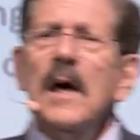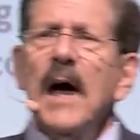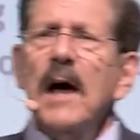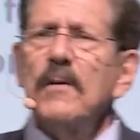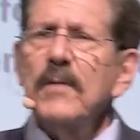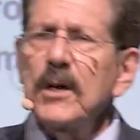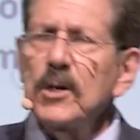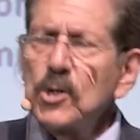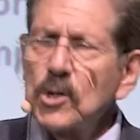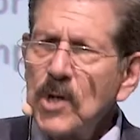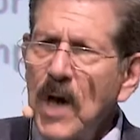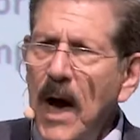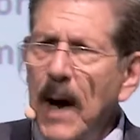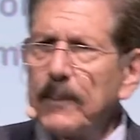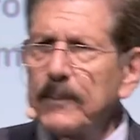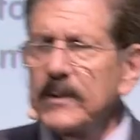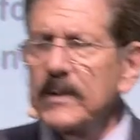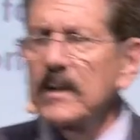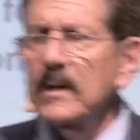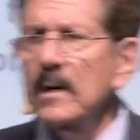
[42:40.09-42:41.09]
how they
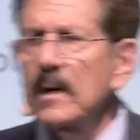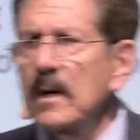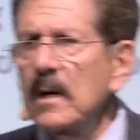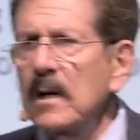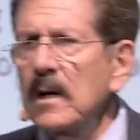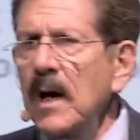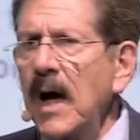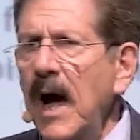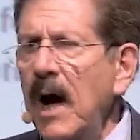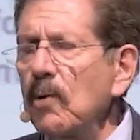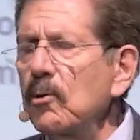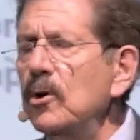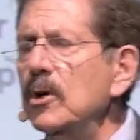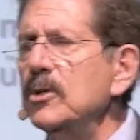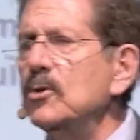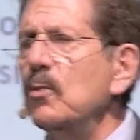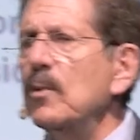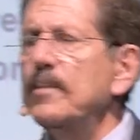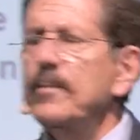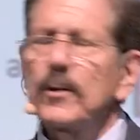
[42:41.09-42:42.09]
shopped, how
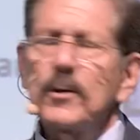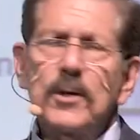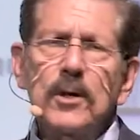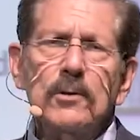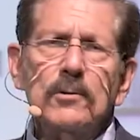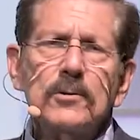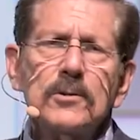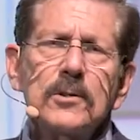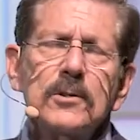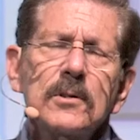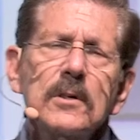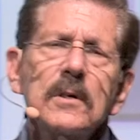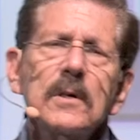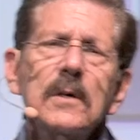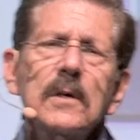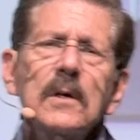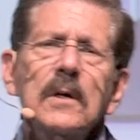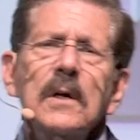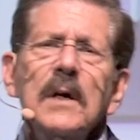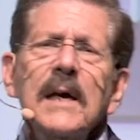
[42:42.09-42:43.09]
goods were produced.
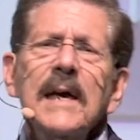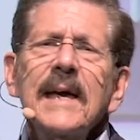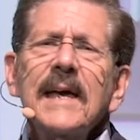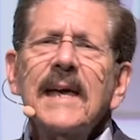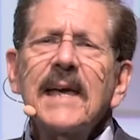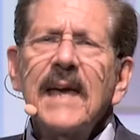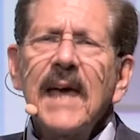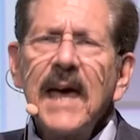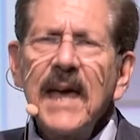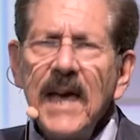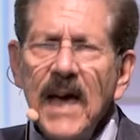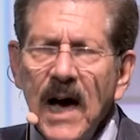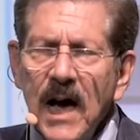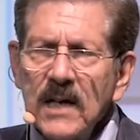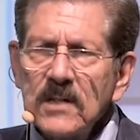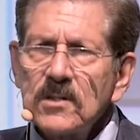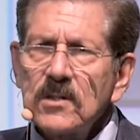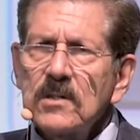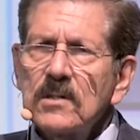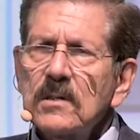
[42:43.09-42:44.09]

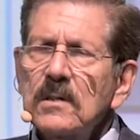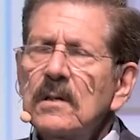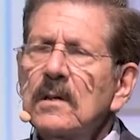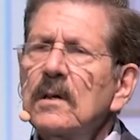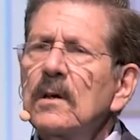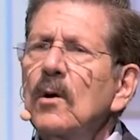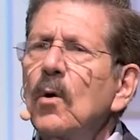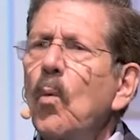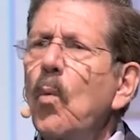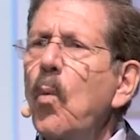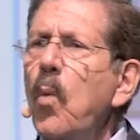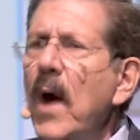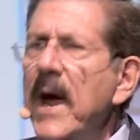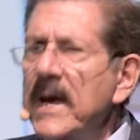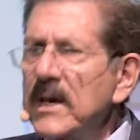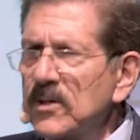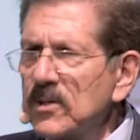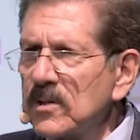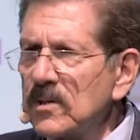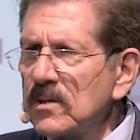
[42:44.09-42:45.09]
Chaos,
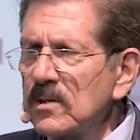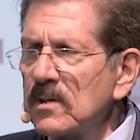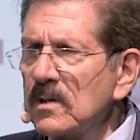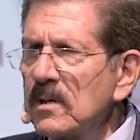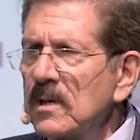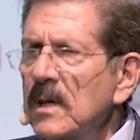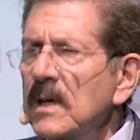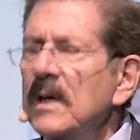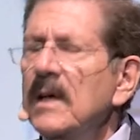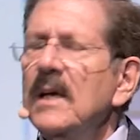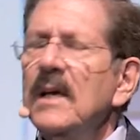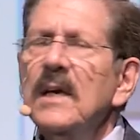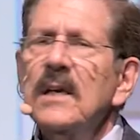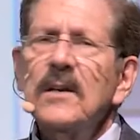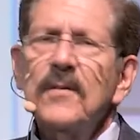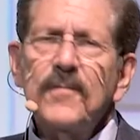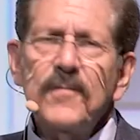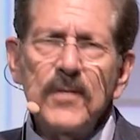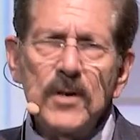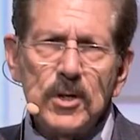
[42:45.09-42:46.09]
waste,
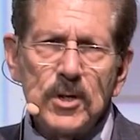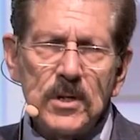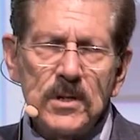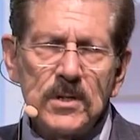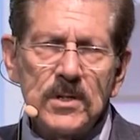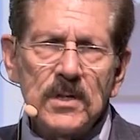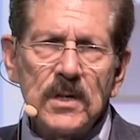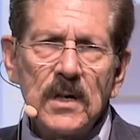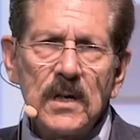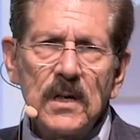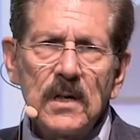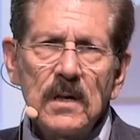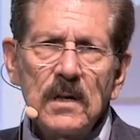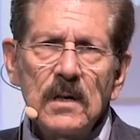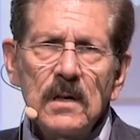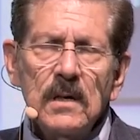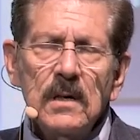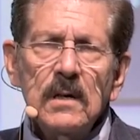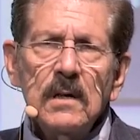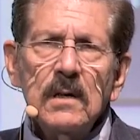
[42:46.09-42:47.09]
inefficiency,
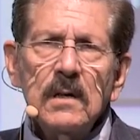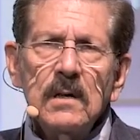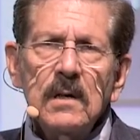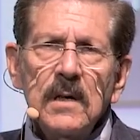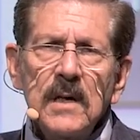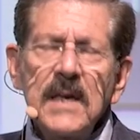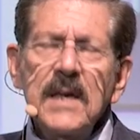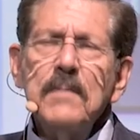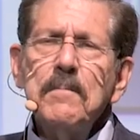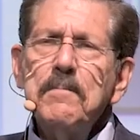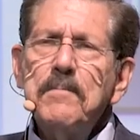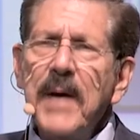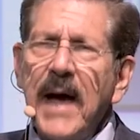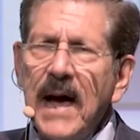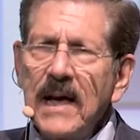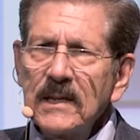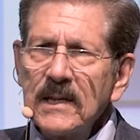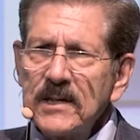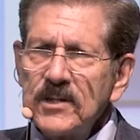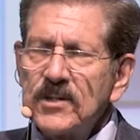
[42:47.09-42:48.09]

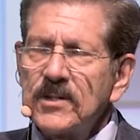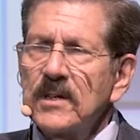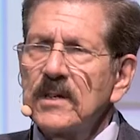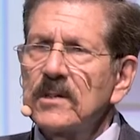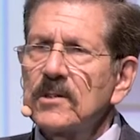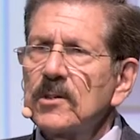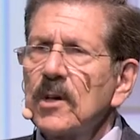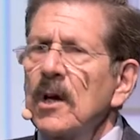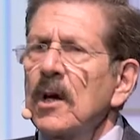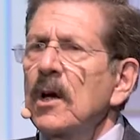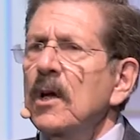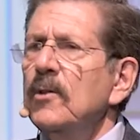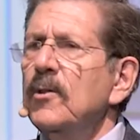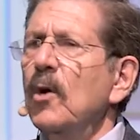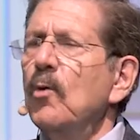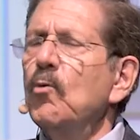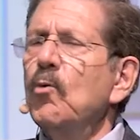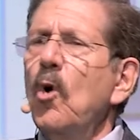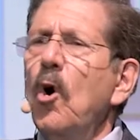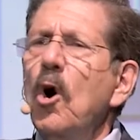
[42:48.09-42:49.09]
imbalances,
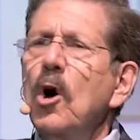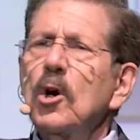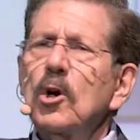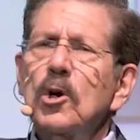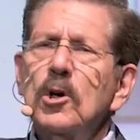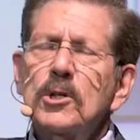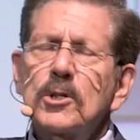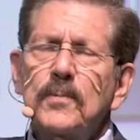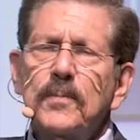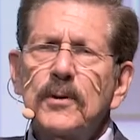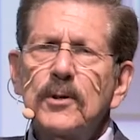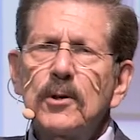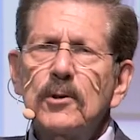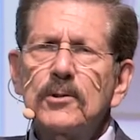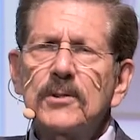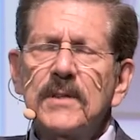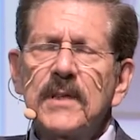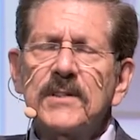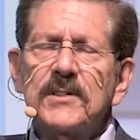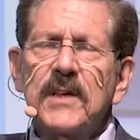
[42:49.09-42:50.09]
the wrong goods
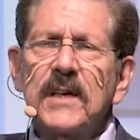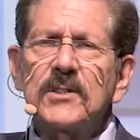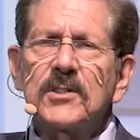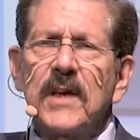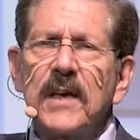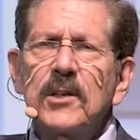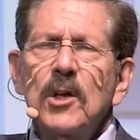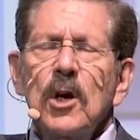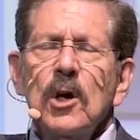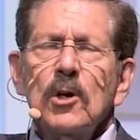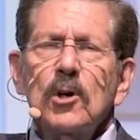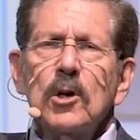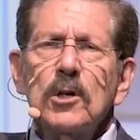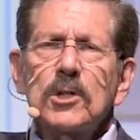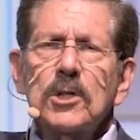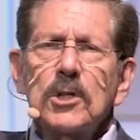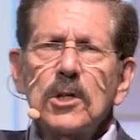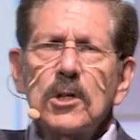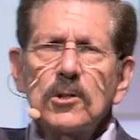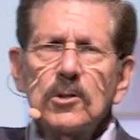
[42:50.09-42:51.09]
produced in the sense that
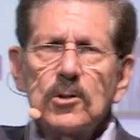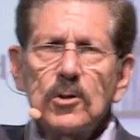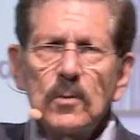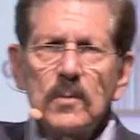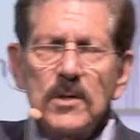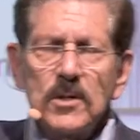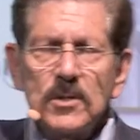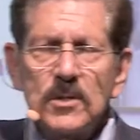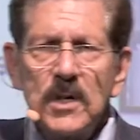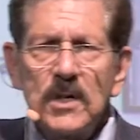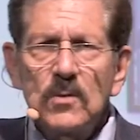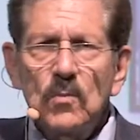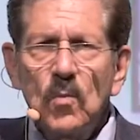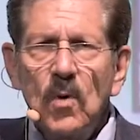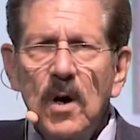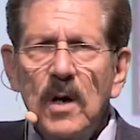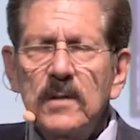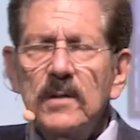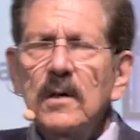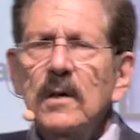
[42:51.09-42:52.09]
goods consumers didn't
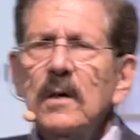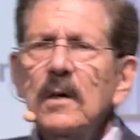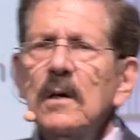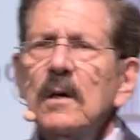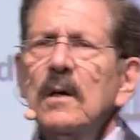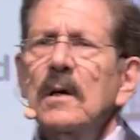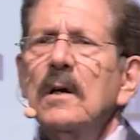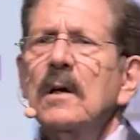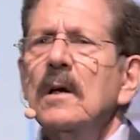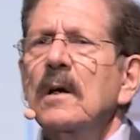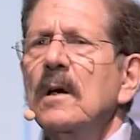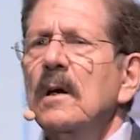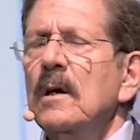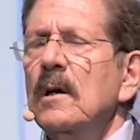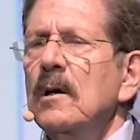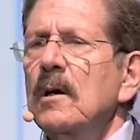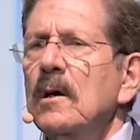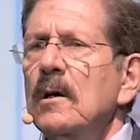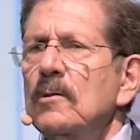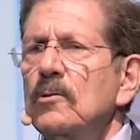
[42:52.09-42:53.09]
want,
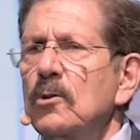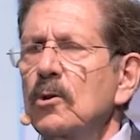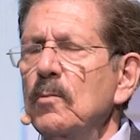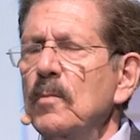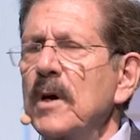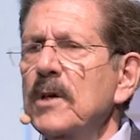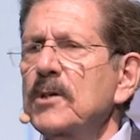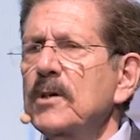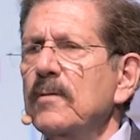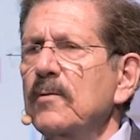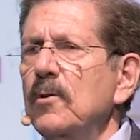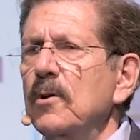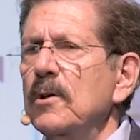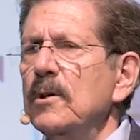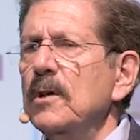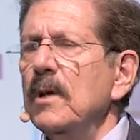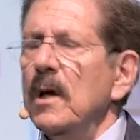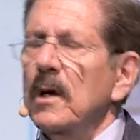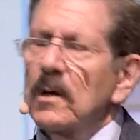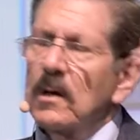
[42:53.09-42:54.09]
too much of
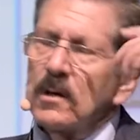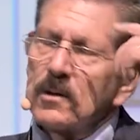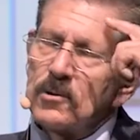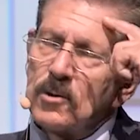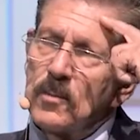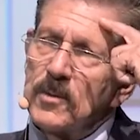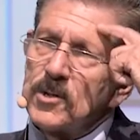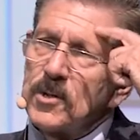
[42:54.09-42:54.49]
goods